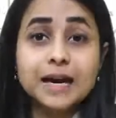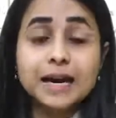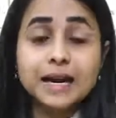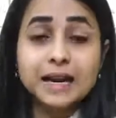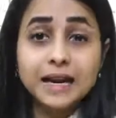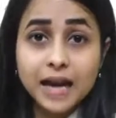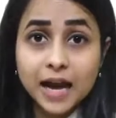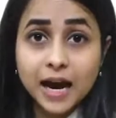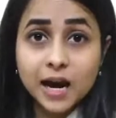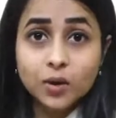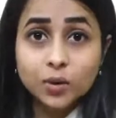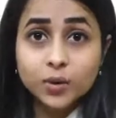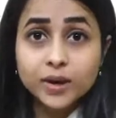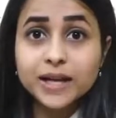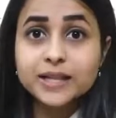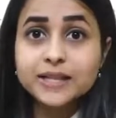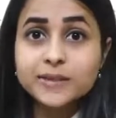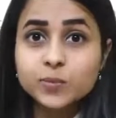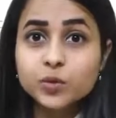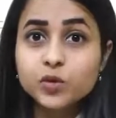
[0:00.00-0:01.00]
Now
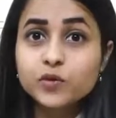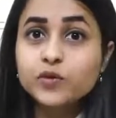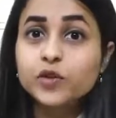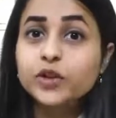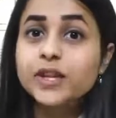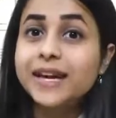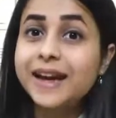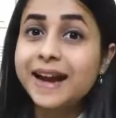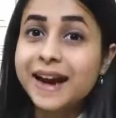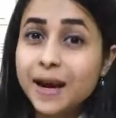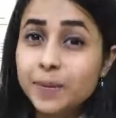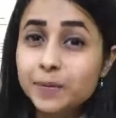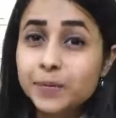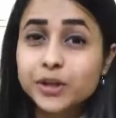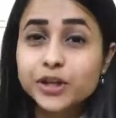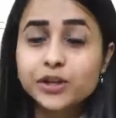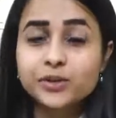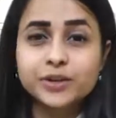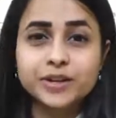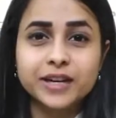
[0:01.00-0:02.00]
let's move to the
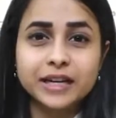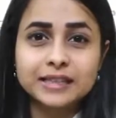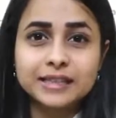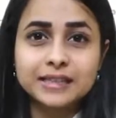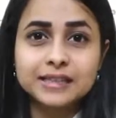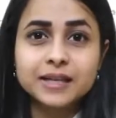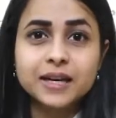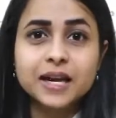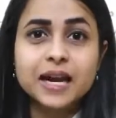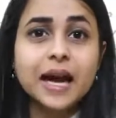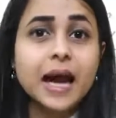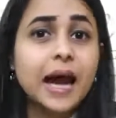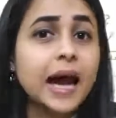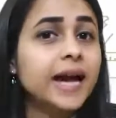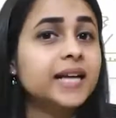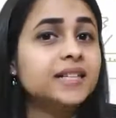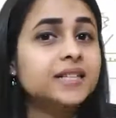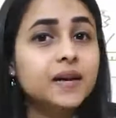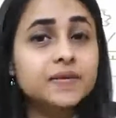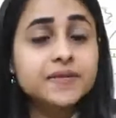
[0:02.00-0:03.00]
aptitude test.
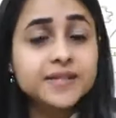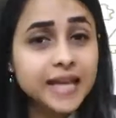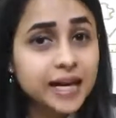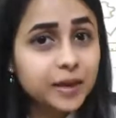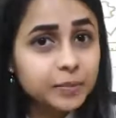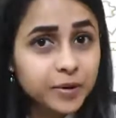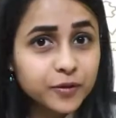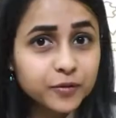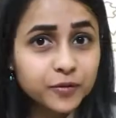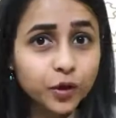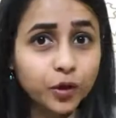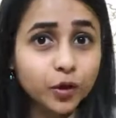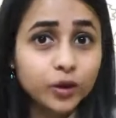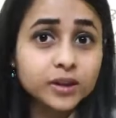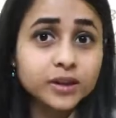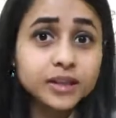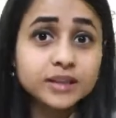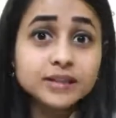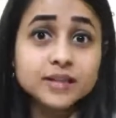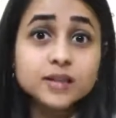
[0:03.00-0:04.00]
As I've said
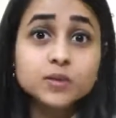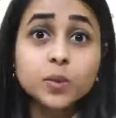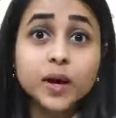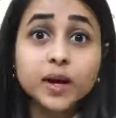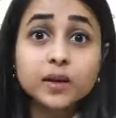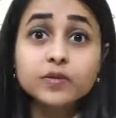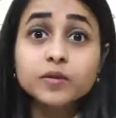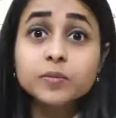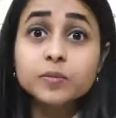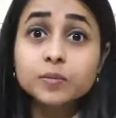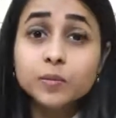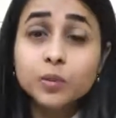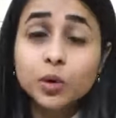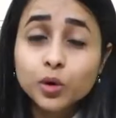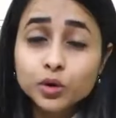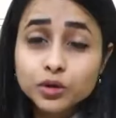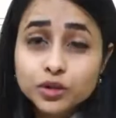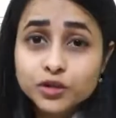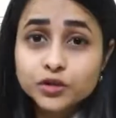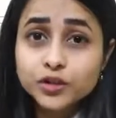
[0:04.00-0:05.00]
before, this is one of the
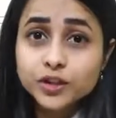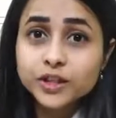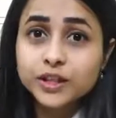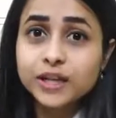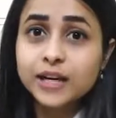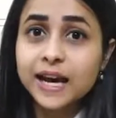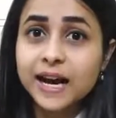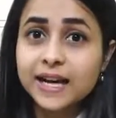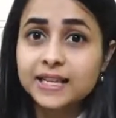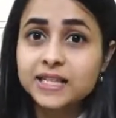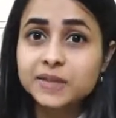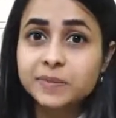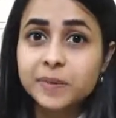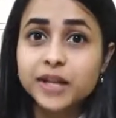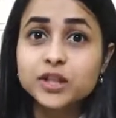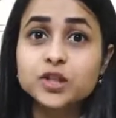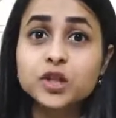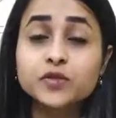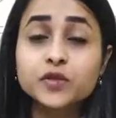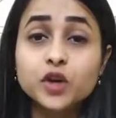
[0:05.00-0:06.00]
most critical
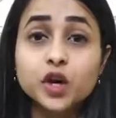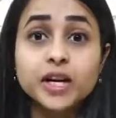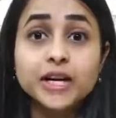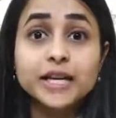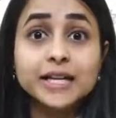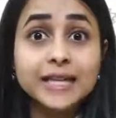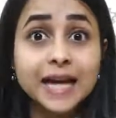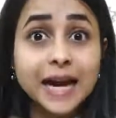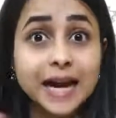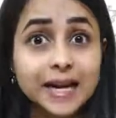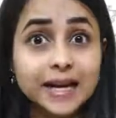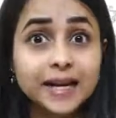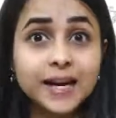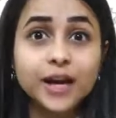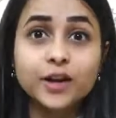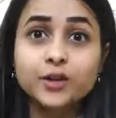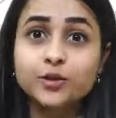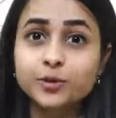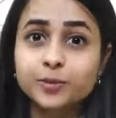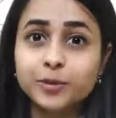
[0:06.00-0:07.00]
aspects of your entire
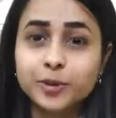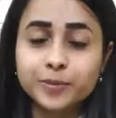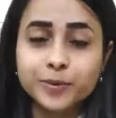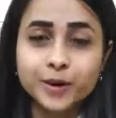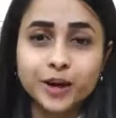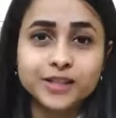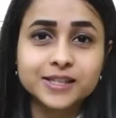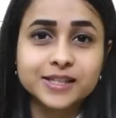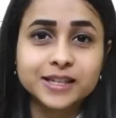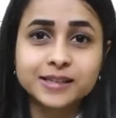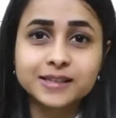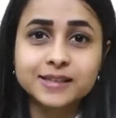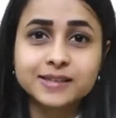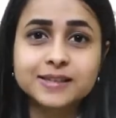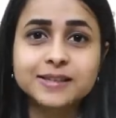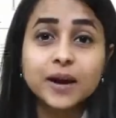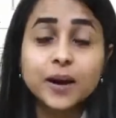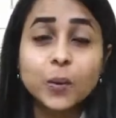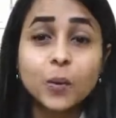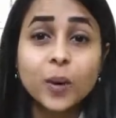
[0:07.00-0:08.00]
recruitment process.
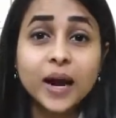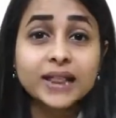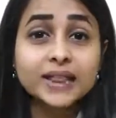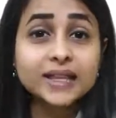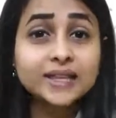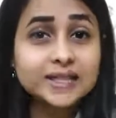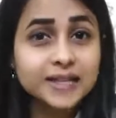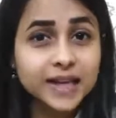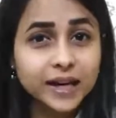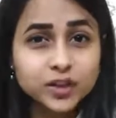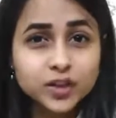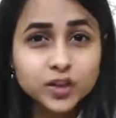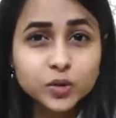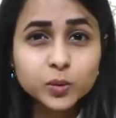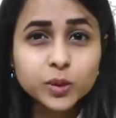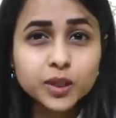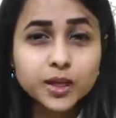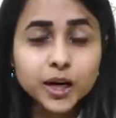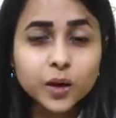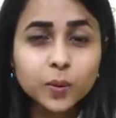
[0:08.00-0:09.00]
While this section
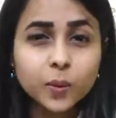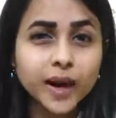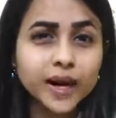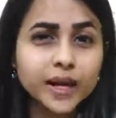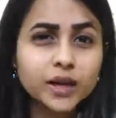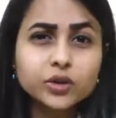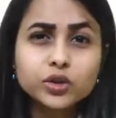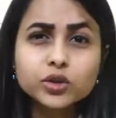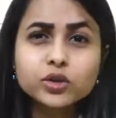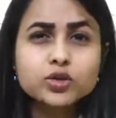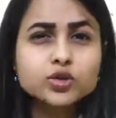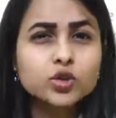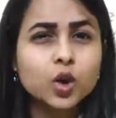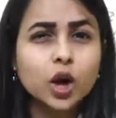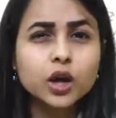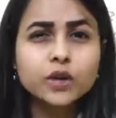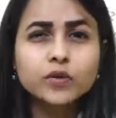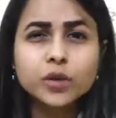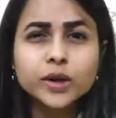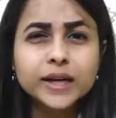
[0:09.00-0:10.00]
will require you to
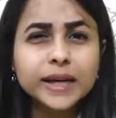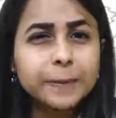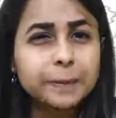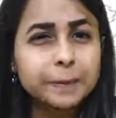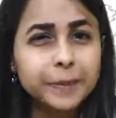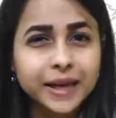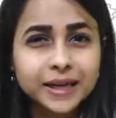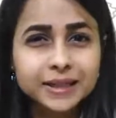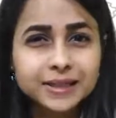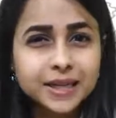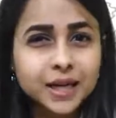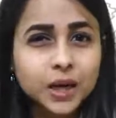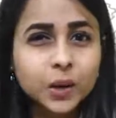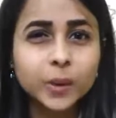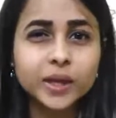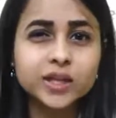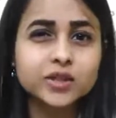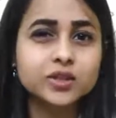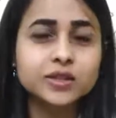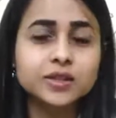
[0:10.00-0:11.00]
solve only basic
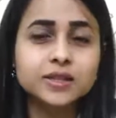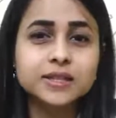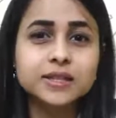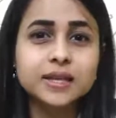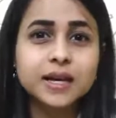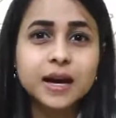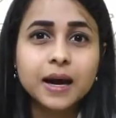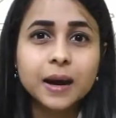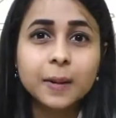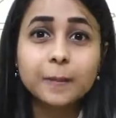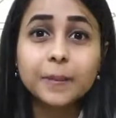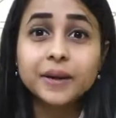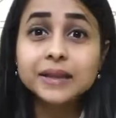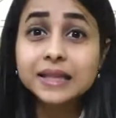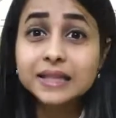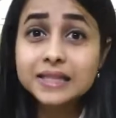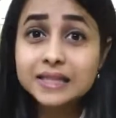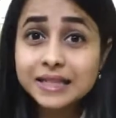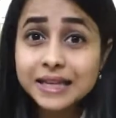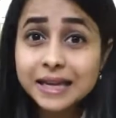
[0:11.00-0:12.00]
questions, but
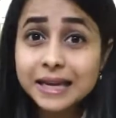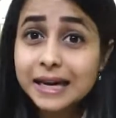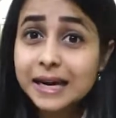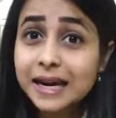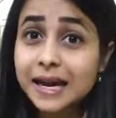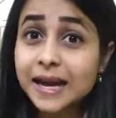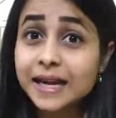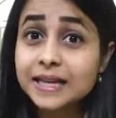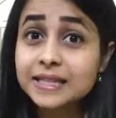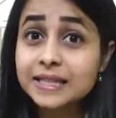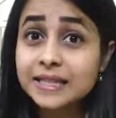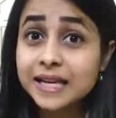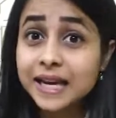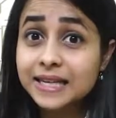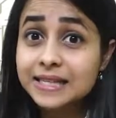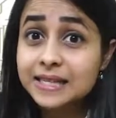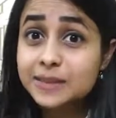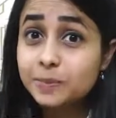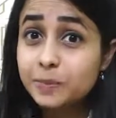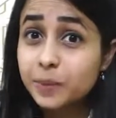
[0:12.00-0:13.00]
the skill lies in
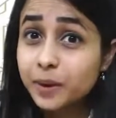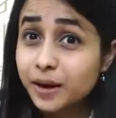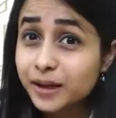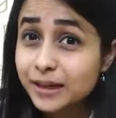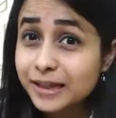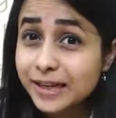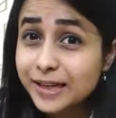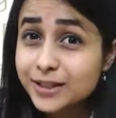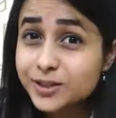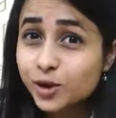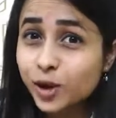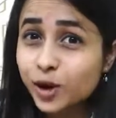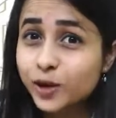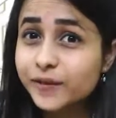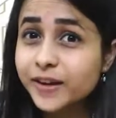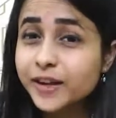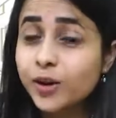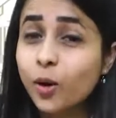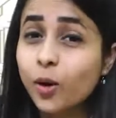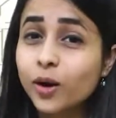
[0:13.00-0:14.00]
expertly
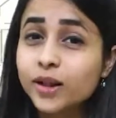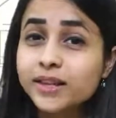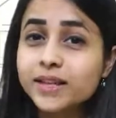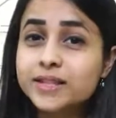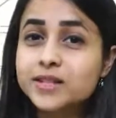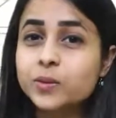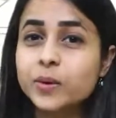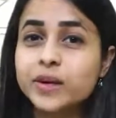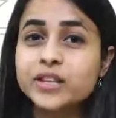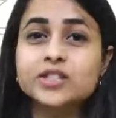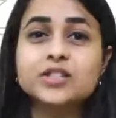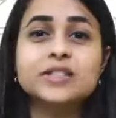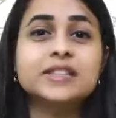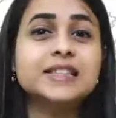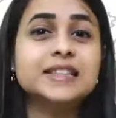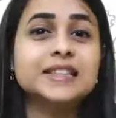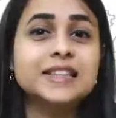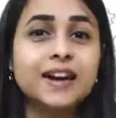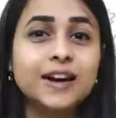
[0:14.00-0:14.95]
solving all these questions in the